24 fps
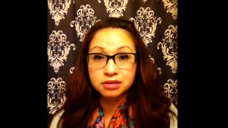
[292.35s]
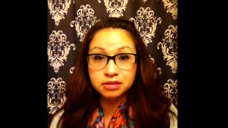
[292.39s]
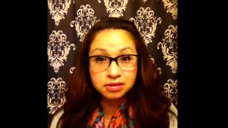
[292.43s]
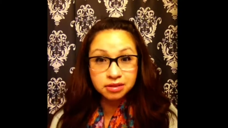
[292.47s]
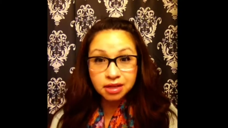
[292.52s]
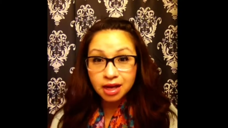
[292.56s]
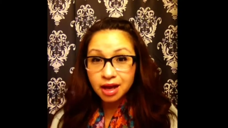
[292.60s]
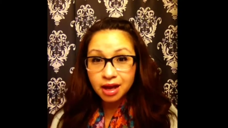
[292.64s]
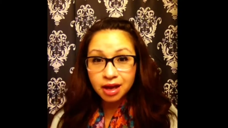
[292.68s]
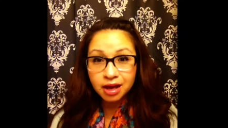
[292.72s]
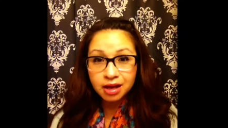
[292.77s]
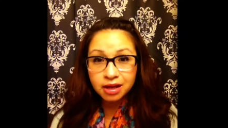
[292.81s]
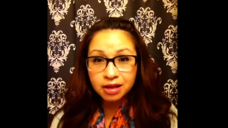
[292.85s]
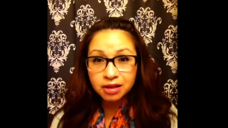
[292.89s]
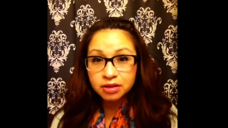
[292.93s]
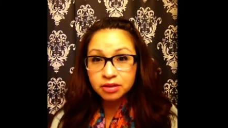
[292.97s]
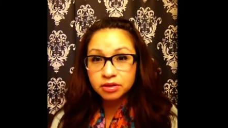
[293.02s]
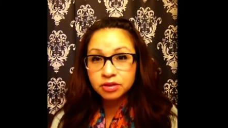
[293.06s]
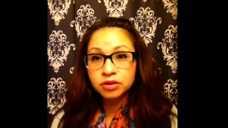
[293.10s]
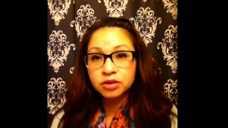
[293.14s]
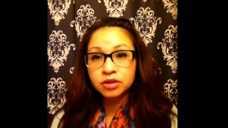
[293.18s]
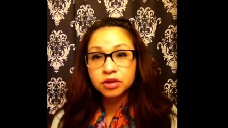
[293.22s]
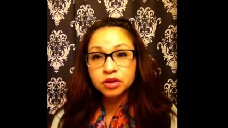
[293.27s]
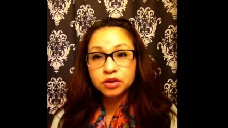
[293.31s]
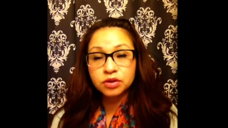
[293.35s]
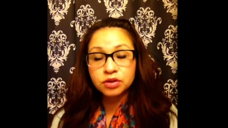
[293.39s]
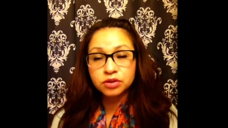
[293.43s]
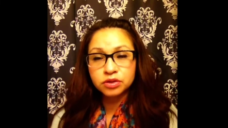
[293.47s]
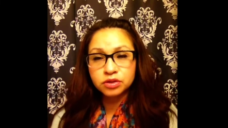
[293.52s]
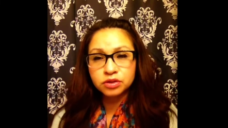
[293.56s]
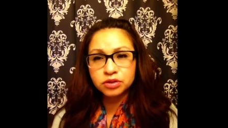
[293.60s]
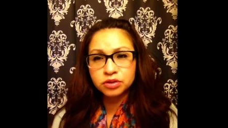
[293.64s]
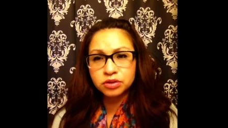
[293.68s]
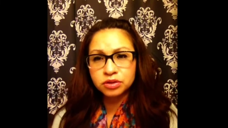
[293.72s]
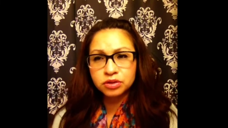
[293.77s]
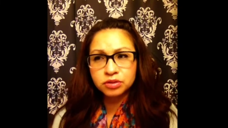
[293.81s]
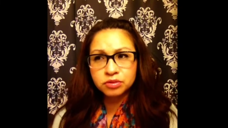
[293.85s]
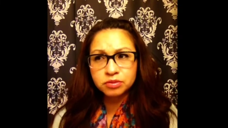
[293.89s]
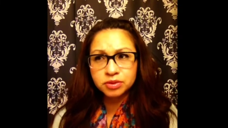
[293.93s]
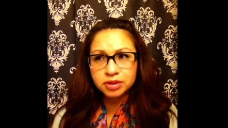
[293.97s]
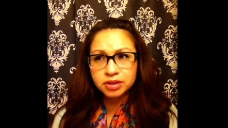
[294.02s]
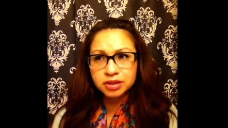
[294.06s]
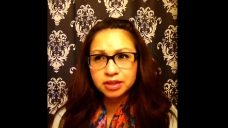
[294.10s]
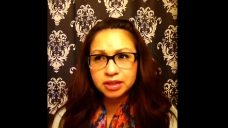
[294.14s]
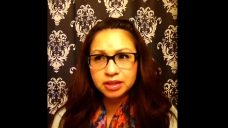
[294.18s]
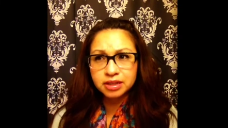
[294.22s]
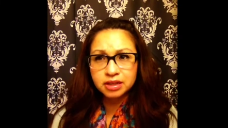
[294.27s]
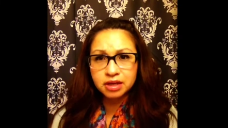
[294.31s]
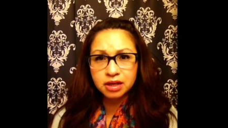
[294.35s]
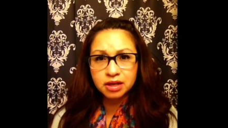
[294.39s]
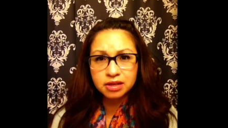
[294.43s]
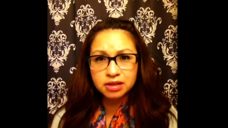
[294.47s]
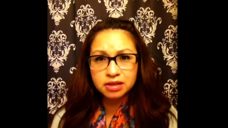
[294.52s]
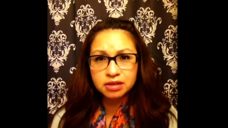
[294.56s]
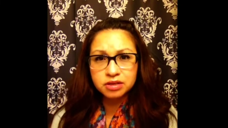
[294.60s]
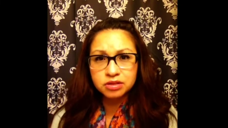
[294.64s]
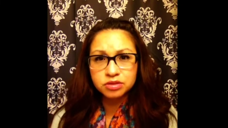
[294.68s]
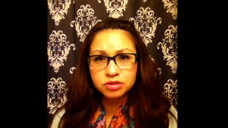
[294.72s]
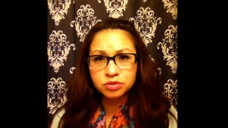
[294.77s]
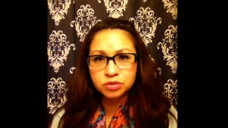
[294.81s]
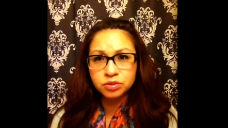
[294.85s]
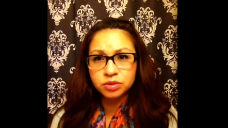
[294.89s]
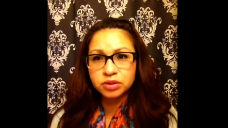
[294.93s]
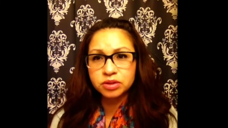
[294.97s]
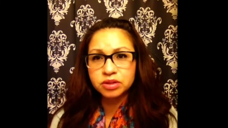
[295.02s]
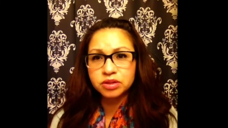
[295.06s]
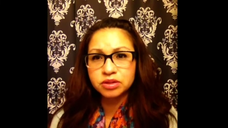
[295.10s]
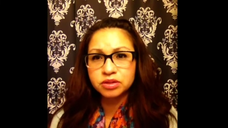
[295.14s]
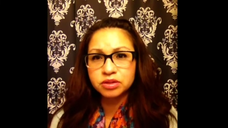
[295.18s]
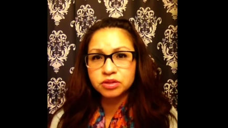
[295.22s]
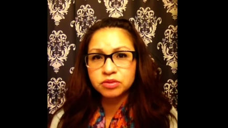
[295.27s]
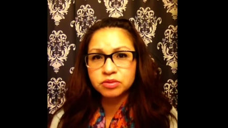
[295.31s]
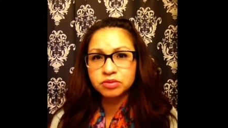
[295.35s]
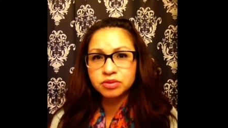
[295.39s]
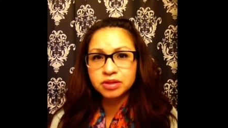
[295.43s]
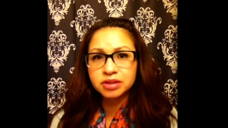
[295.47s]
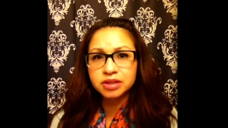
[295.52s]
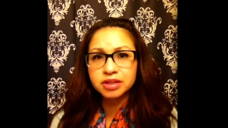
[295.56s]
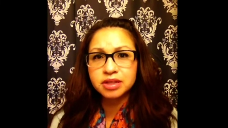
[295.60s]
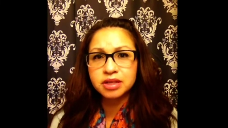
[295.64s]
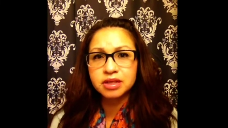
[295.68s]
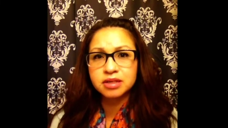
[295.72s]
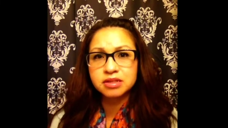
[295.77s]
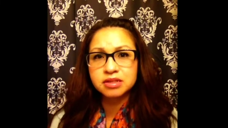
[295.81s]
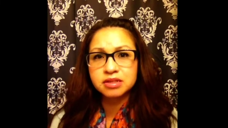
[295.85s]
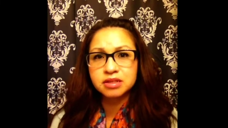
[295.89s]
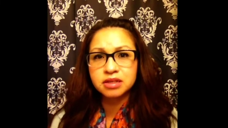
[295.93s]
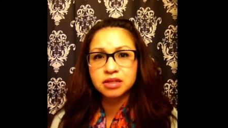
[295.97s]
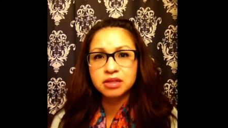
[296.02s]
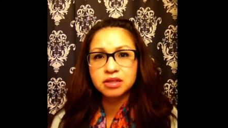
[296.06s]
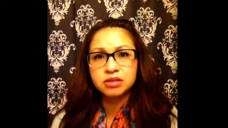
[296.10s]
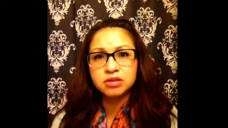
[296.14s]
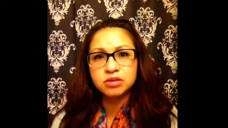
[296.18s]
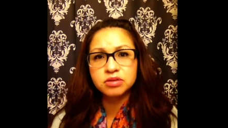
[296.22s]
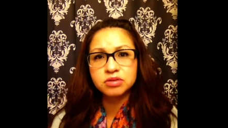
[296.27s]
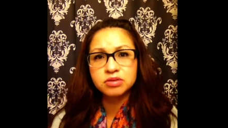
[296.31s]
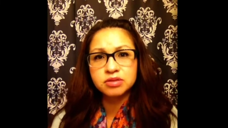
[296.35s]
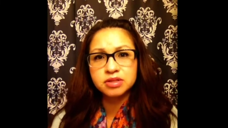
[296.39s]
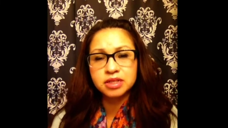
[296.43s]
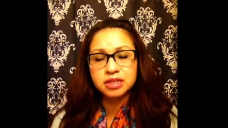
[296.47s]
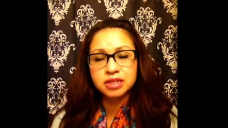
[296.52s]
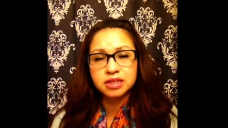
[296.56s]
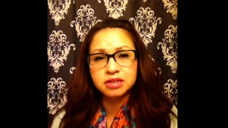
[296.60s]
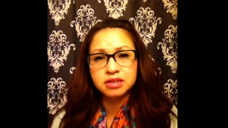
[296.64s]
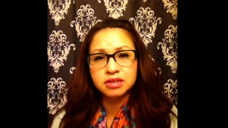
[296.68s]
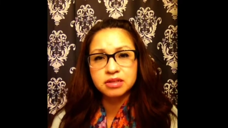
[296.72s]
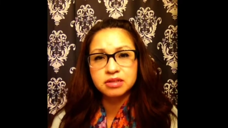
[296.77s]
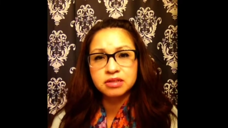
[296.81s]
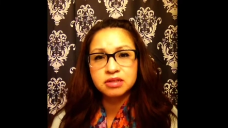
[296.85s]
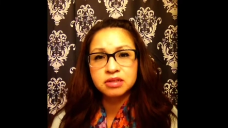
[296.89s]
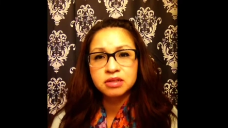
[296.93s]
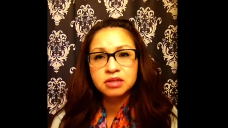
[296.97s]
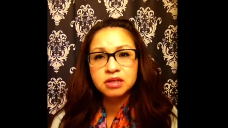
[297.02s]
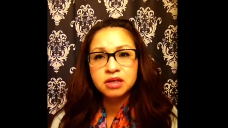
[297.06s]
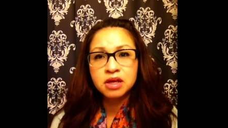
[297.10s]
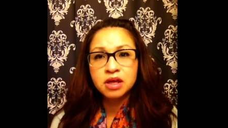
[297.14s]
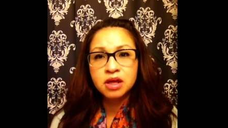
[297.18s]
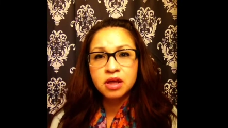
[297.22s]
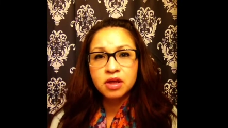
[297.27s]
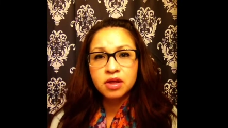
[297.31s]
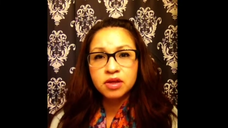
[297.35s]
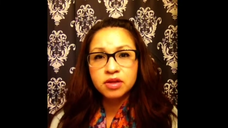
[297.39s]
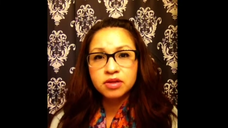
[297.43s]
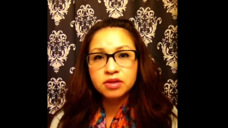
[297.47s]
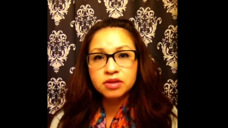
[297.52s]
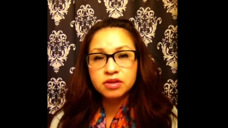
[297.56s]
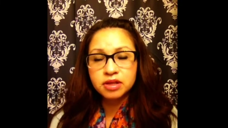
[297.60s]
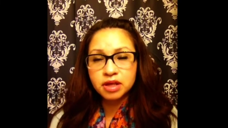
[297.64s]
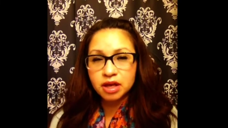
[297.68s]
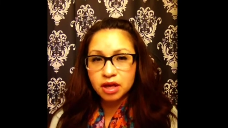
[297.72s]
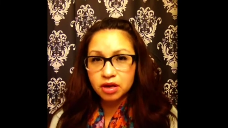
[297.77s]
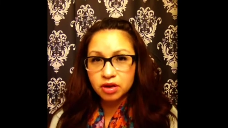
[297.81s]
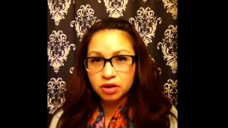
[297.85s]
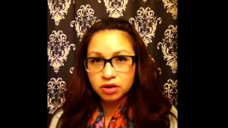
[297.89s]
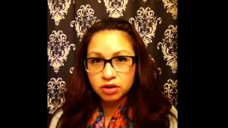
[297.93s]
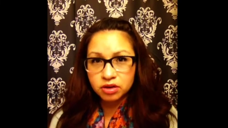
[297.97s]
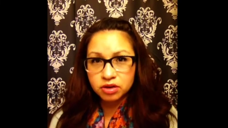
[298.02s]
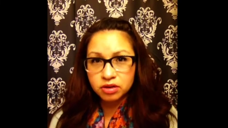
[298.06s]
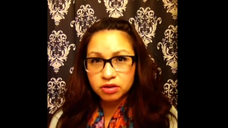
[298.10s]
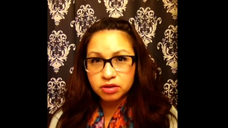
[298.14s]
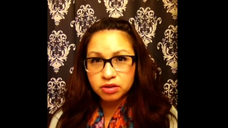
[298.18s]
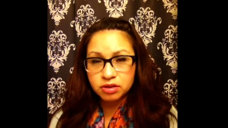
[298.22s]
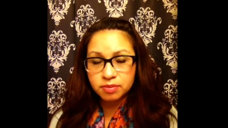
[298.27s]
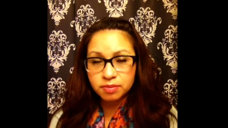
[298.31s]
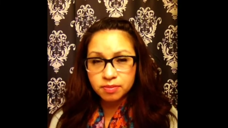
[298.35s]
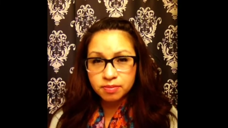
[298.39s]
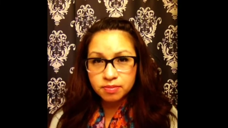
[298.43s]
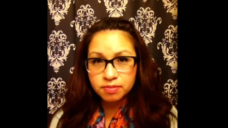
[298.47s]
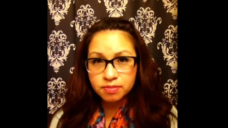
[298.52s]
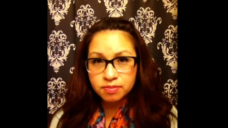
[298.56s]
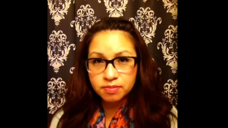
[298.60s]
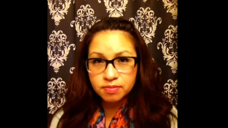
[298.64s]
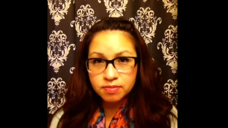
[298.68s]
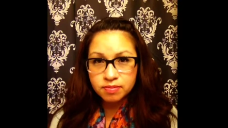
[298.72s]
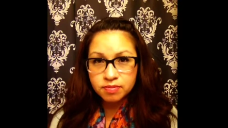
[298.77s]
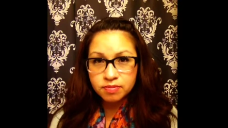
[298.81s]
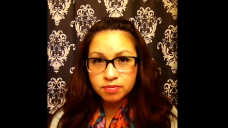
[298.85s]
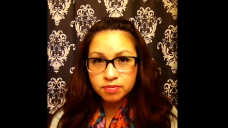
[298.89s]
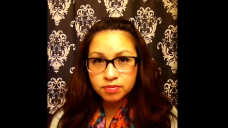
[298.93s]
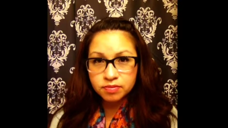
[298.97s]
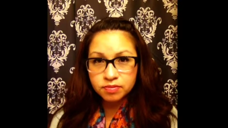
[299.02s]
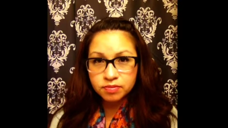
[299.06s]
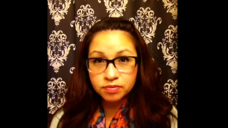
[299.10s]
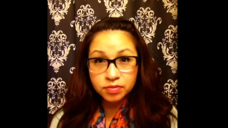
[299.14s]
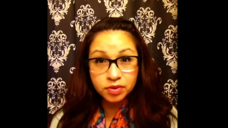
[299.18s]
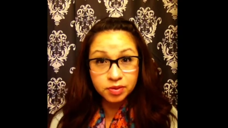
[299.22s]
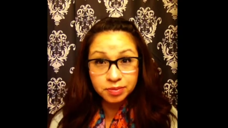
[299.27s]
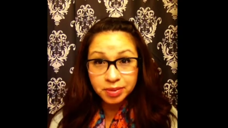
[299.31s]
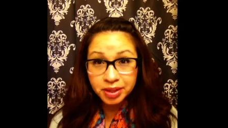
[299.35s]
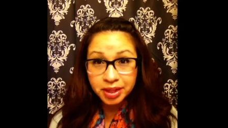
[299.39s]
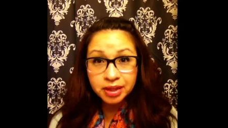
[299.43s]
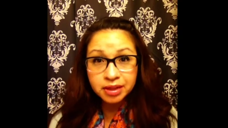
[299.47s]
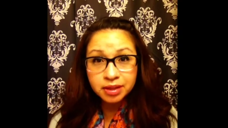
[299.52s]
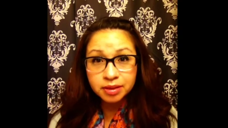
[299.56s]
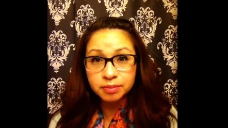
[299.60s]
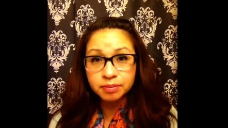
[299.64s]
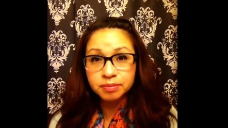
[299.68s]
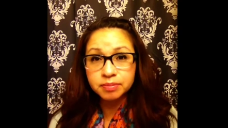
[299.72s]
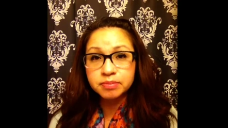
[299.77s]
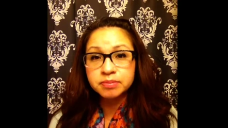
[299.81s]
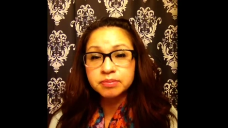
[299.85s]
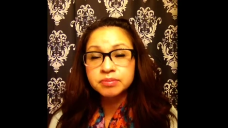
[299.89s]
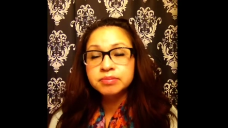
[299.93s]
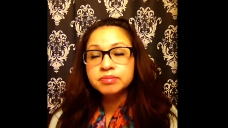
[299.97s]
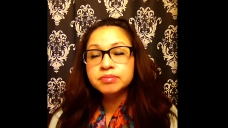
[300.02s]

duh, you're really not in his word and you're really not seeking those things that are uh, from him.